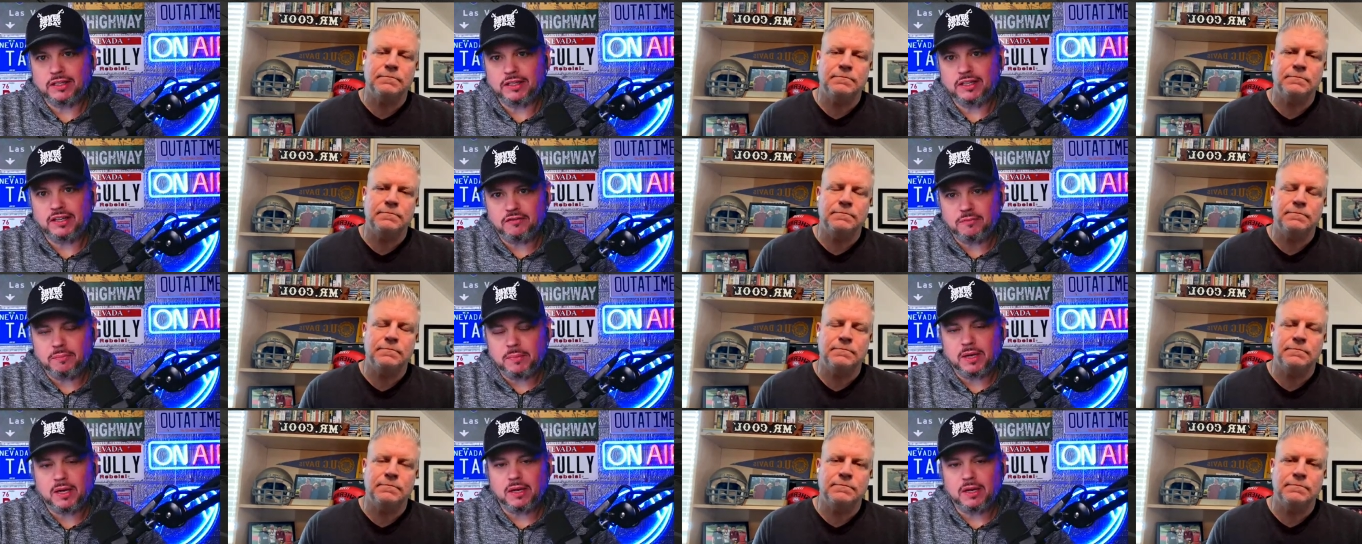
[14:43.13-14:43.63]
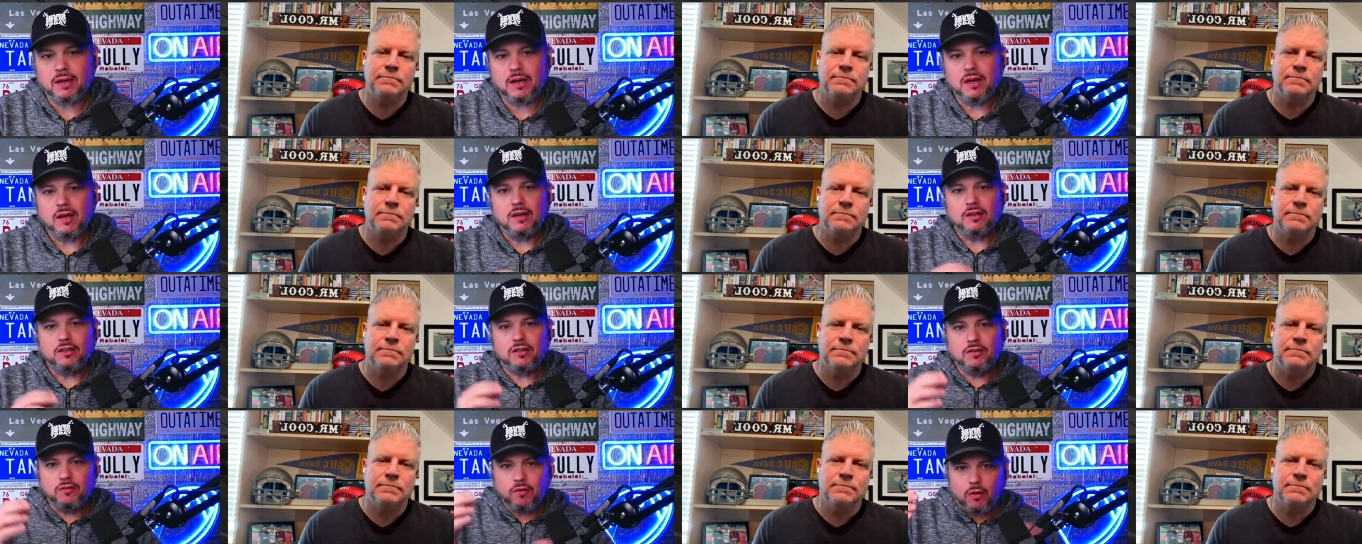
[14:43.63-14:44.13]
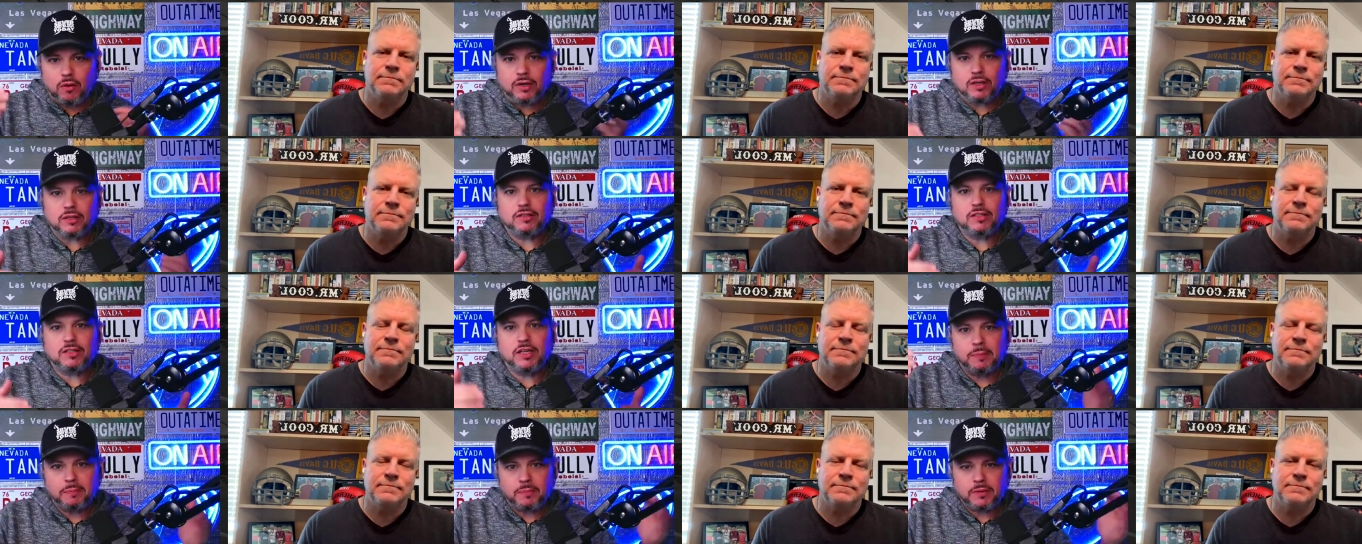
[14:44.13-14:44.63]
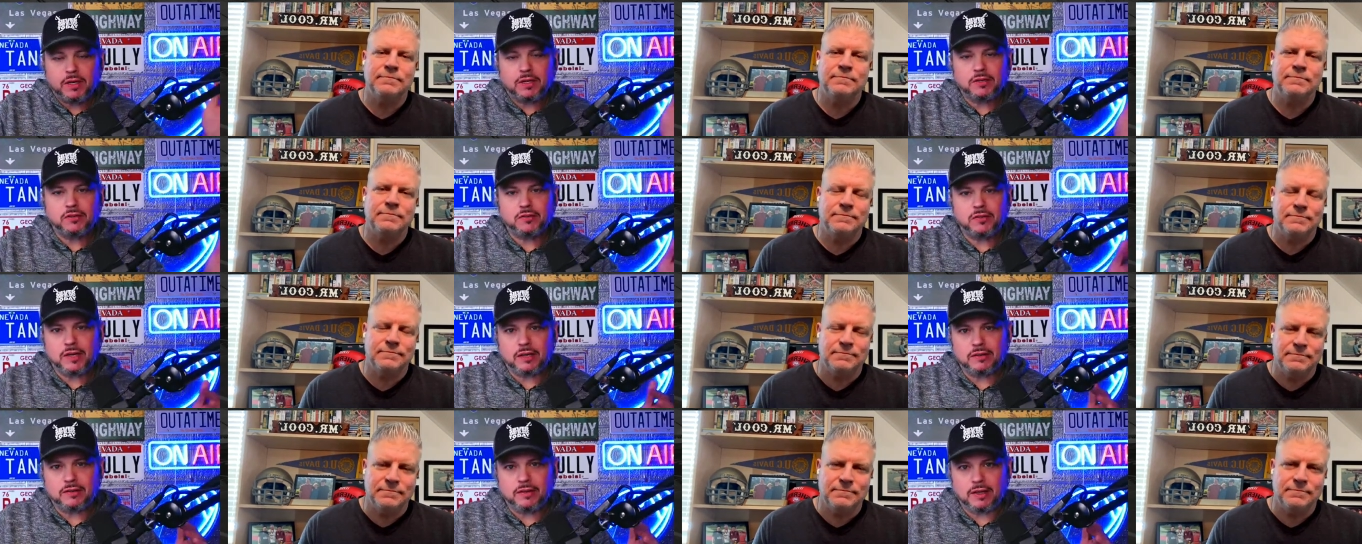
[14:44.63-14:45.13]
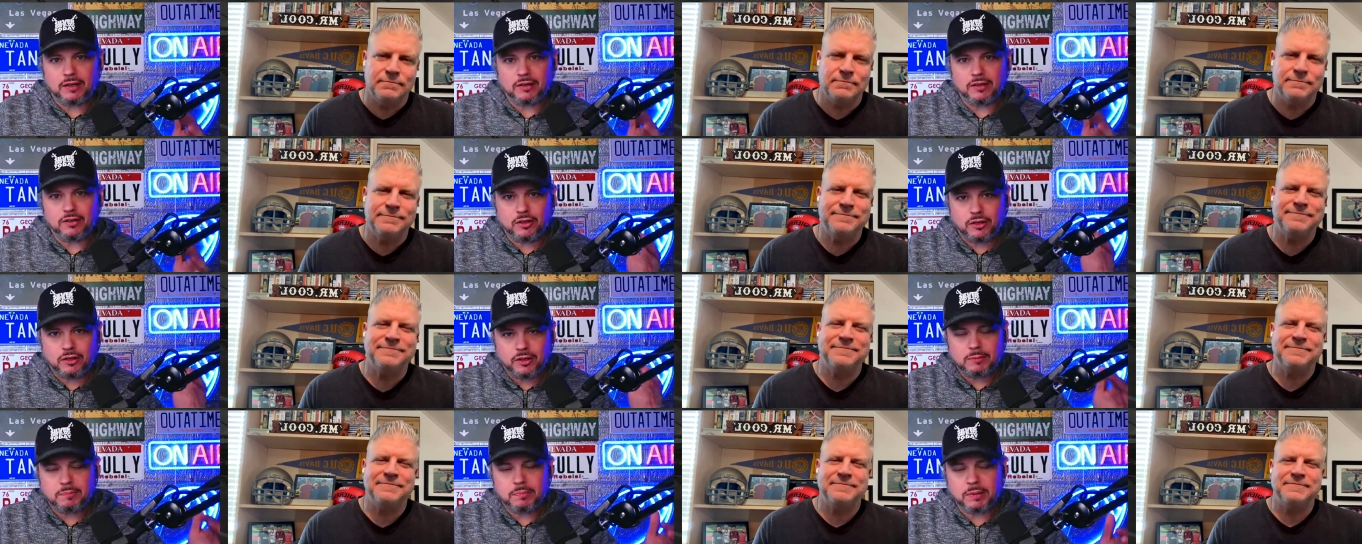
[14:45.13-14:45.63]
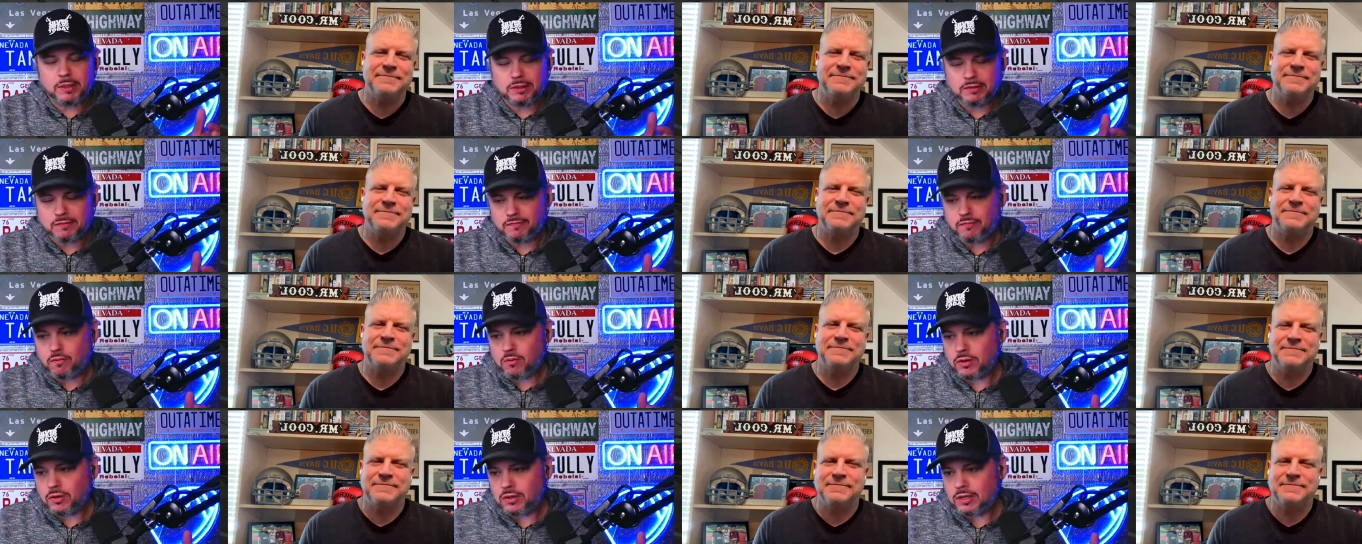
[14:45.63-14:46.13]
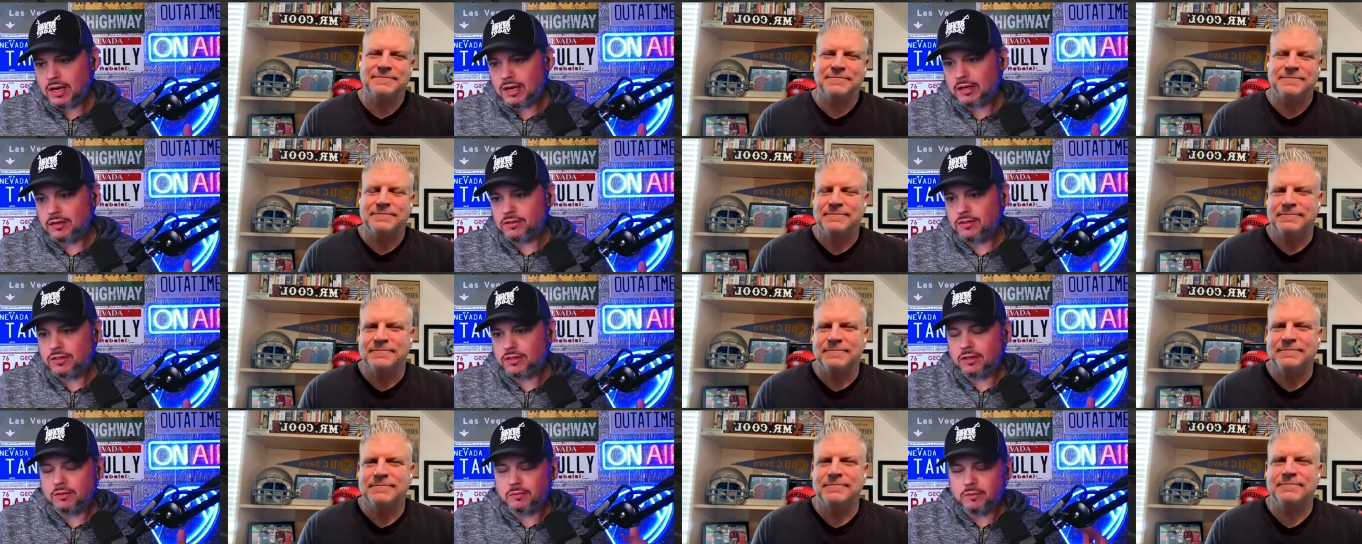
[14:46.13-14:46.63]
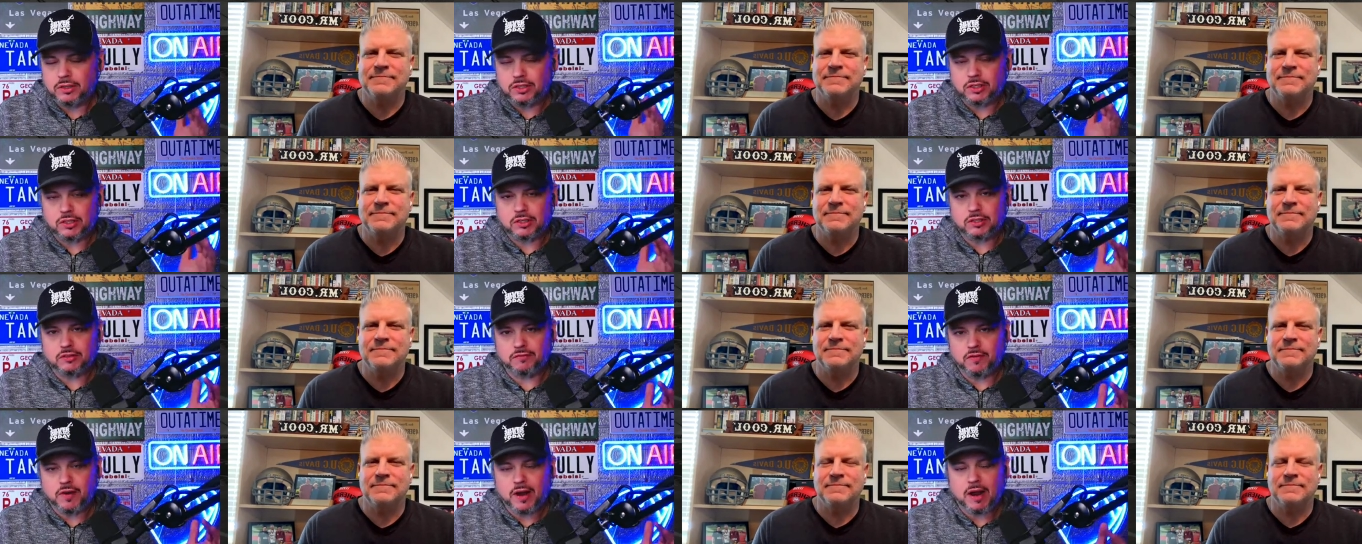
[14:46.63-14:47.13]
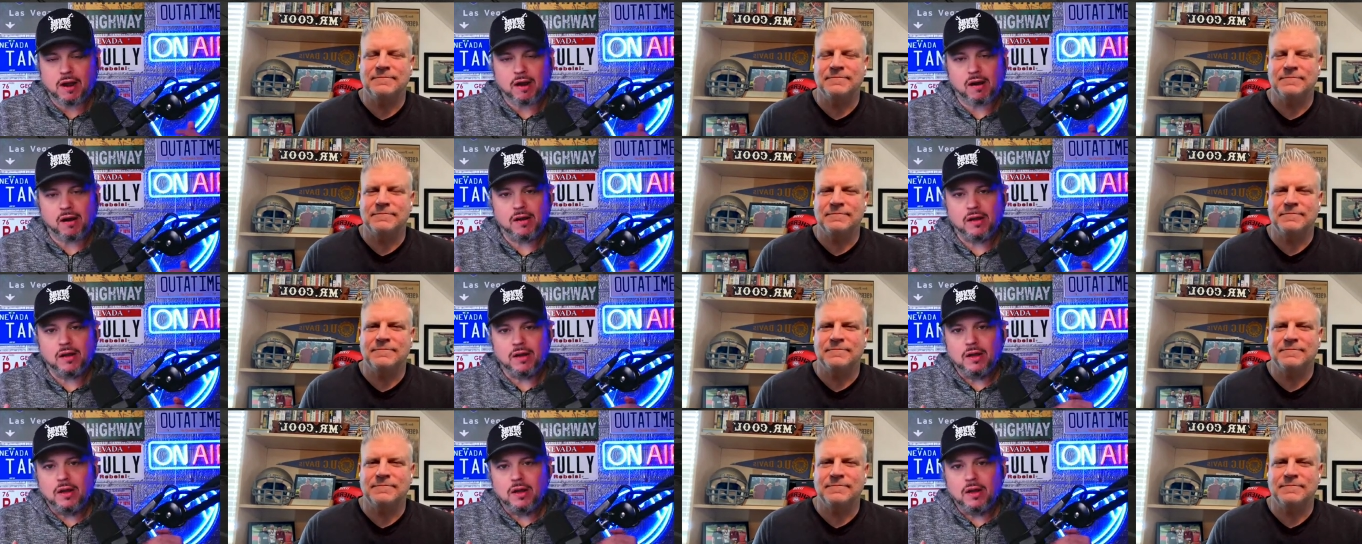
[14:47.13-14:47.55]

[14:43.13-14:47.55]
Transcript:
Speaker 1: You've already tipped us that you're going to pick the 49ers here, which is fair,